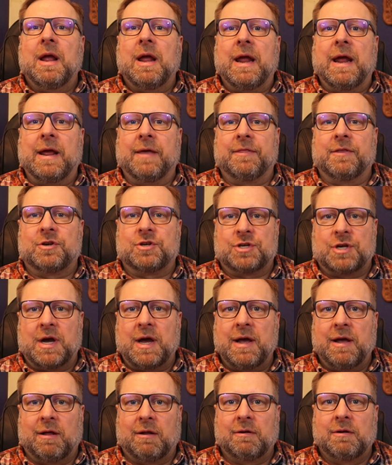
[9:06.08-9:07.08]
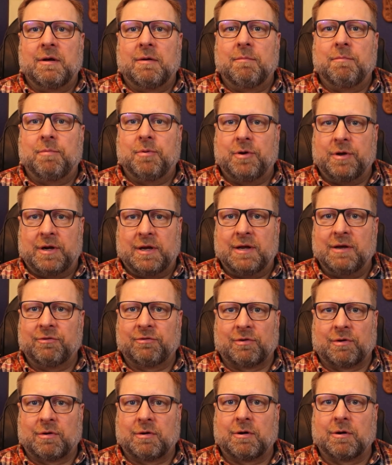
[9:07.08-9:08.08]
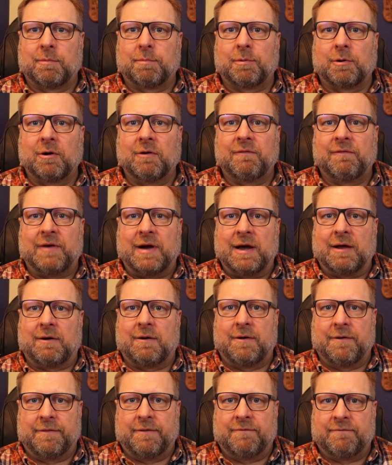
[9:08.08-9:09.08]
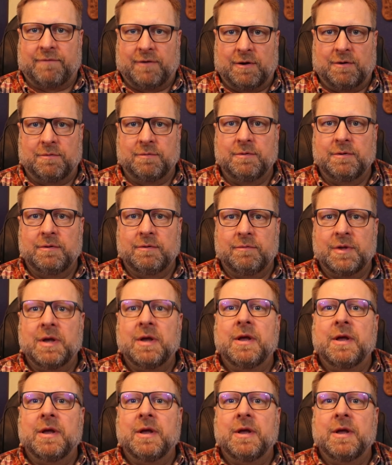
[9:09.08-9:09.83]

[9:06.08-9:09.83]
and the child put his or her profile on the phone,